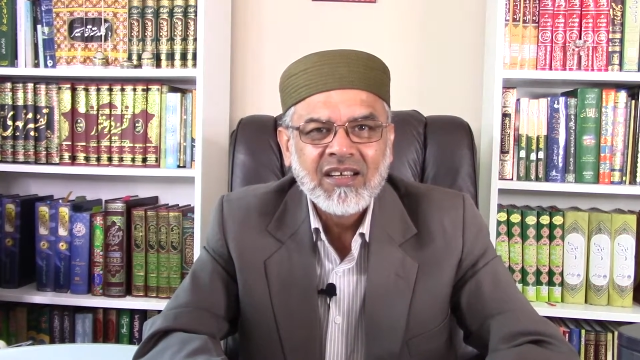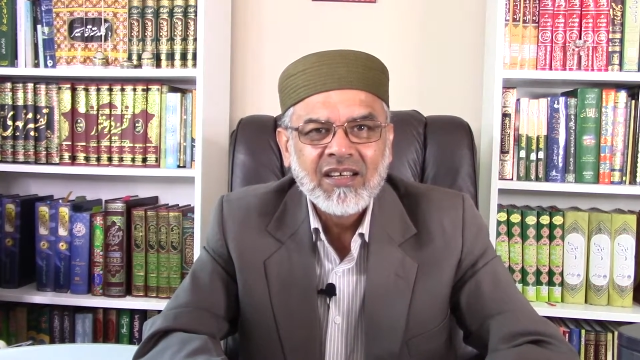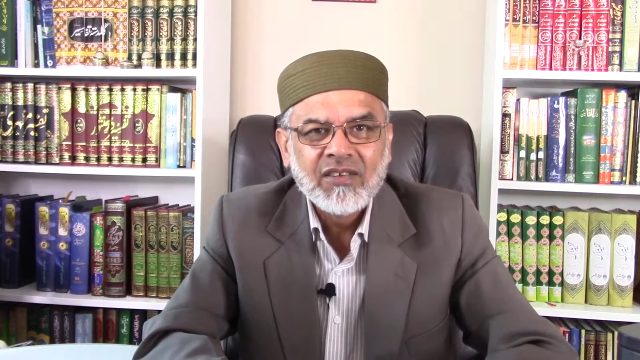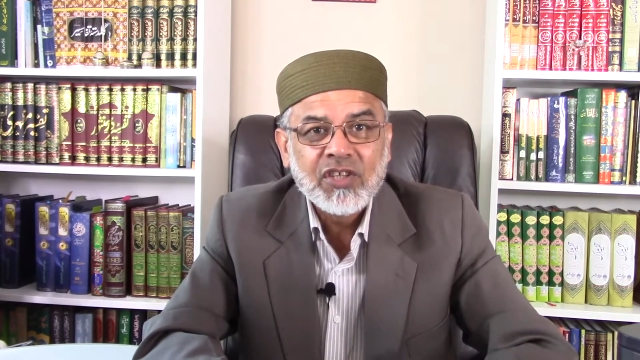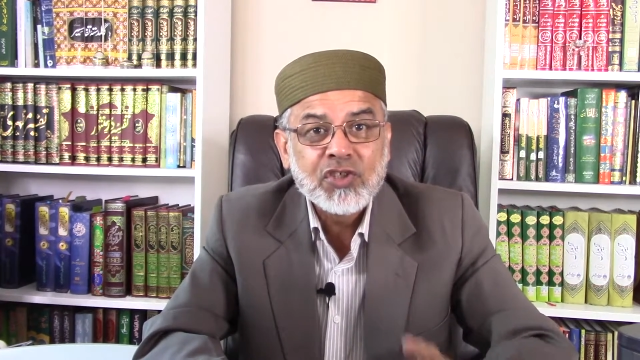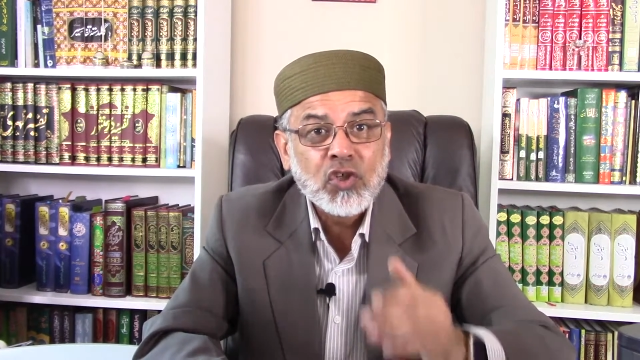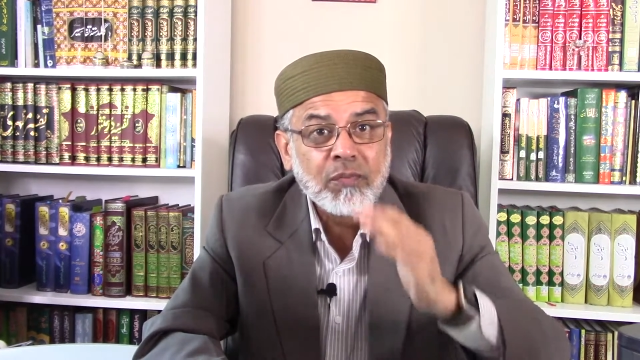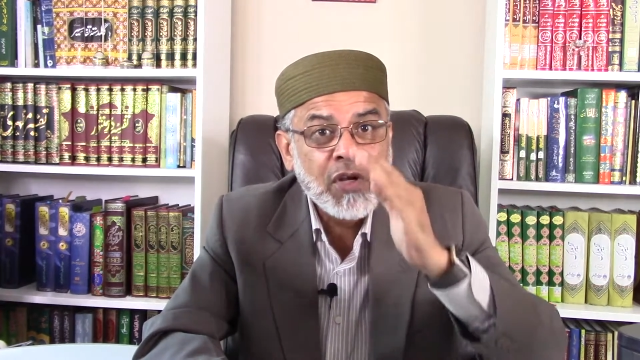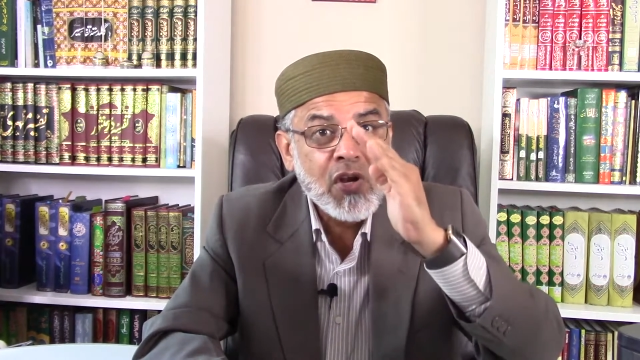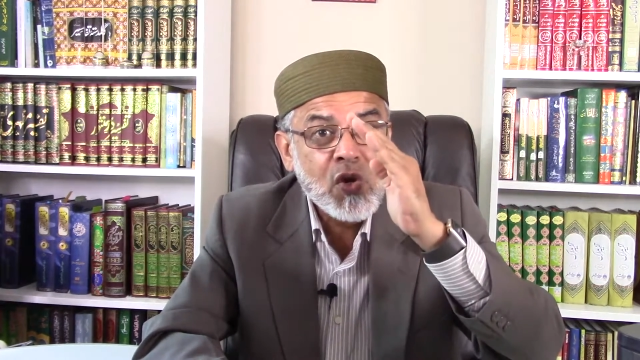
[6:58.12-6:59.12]
There should
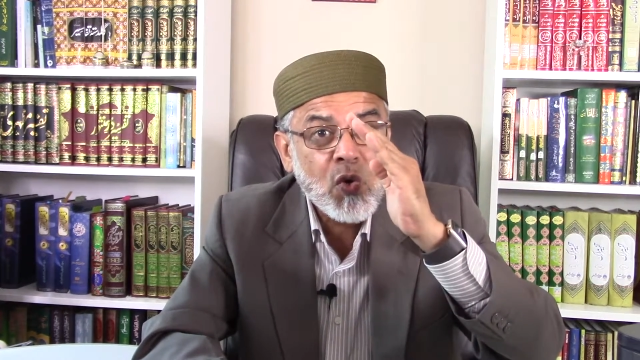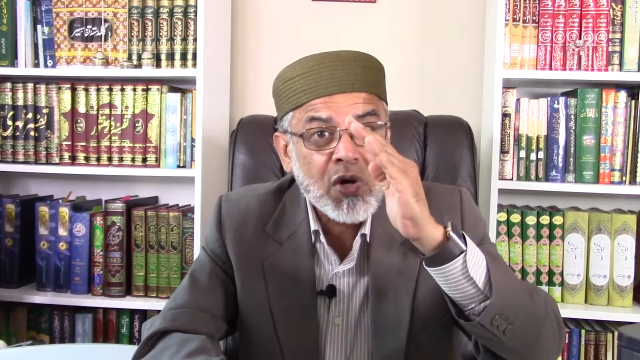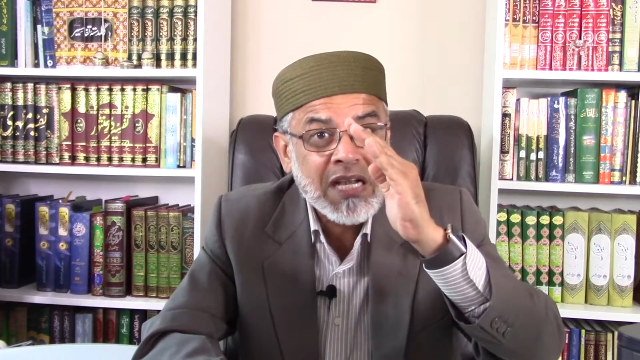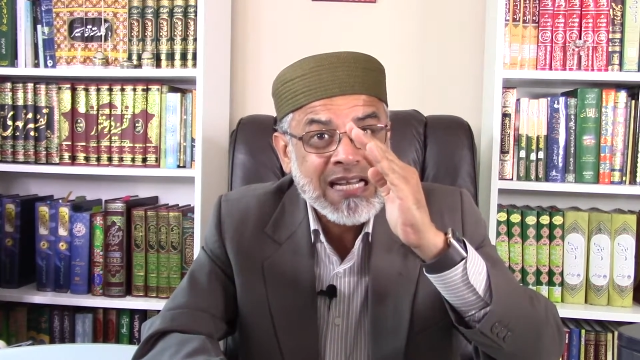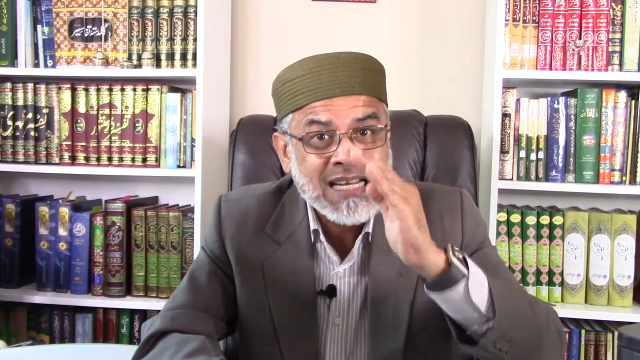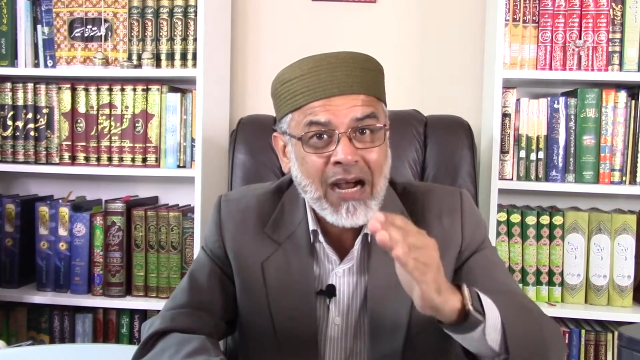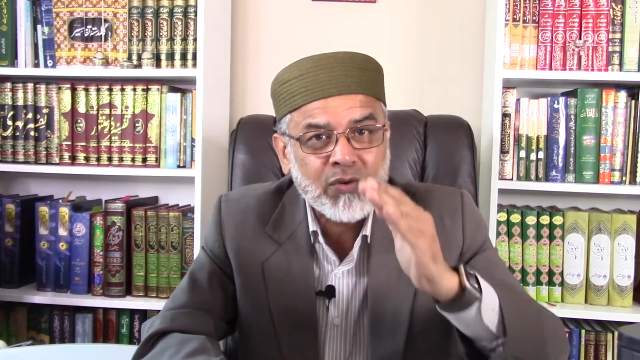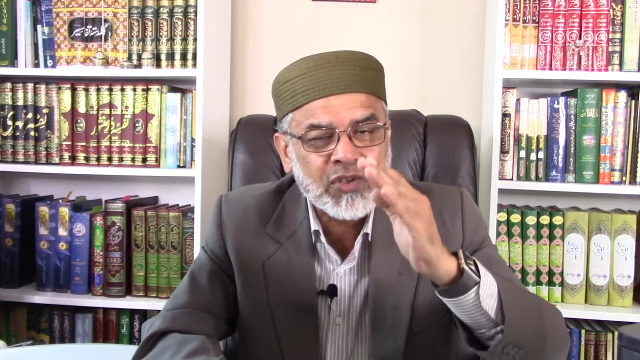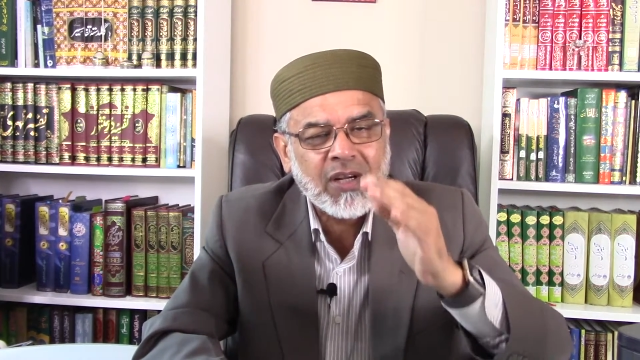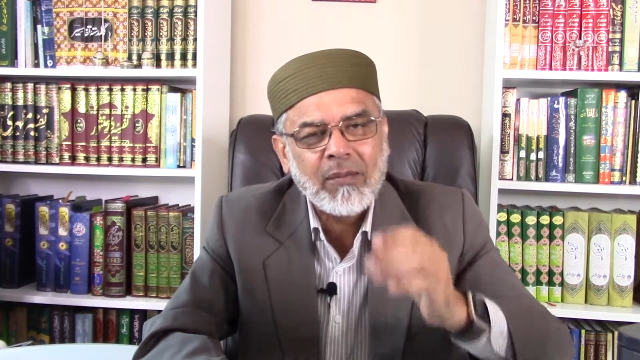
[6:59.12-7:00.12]
be no
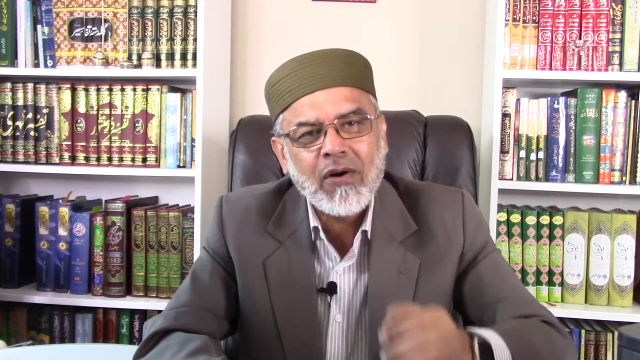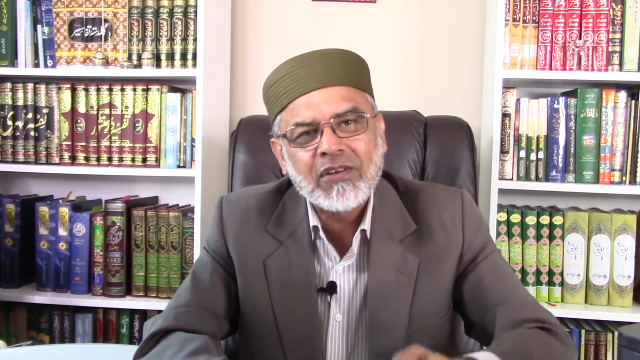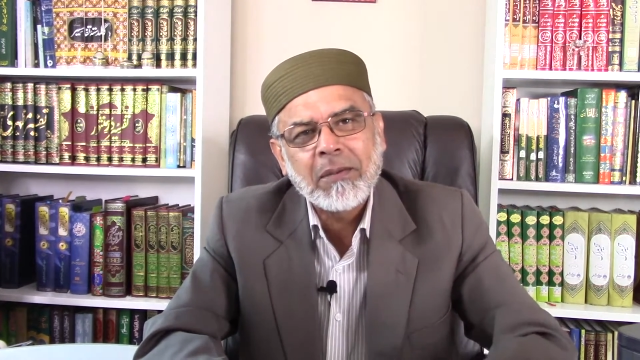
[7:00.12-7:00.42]
doubt about the